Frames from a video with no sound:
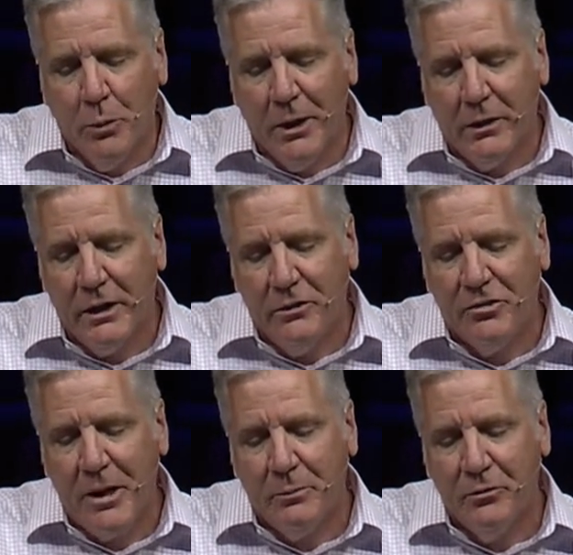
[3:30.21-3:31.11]
We'll be looking
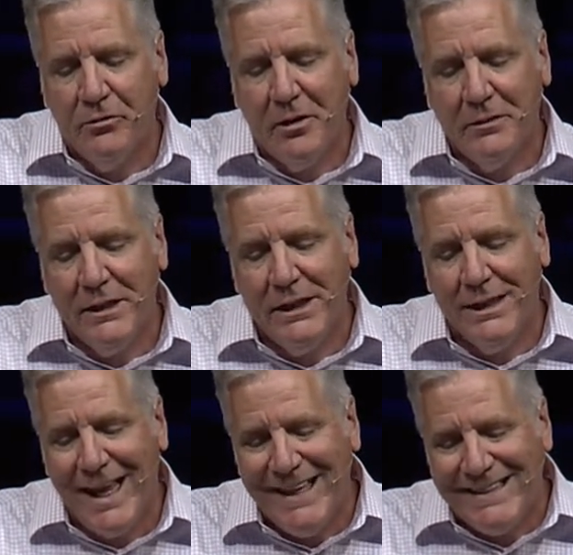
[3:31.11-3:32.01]
in chapters
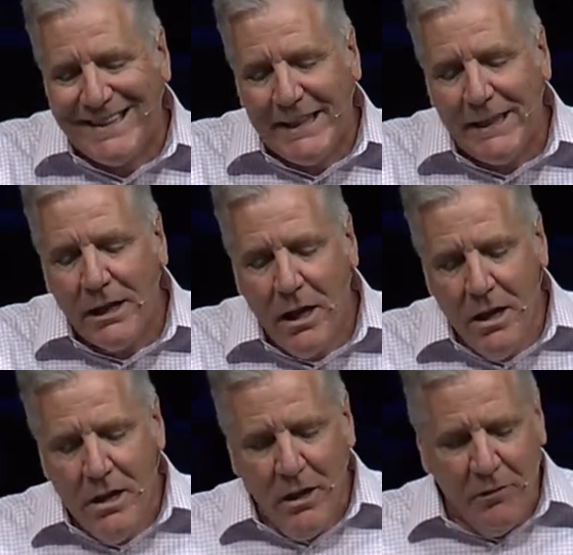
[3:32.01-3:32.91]
17 and 18
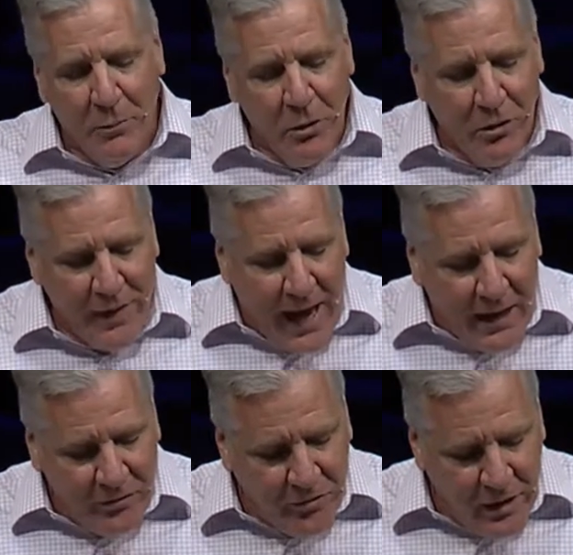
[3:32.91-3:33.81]
of the book of
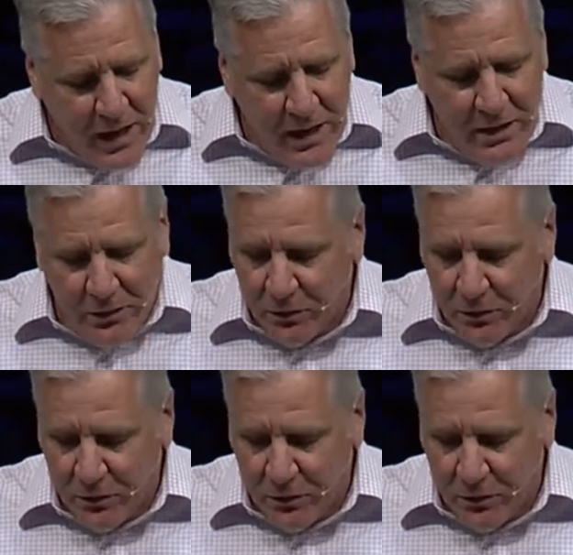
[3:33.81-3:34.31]
Acts today.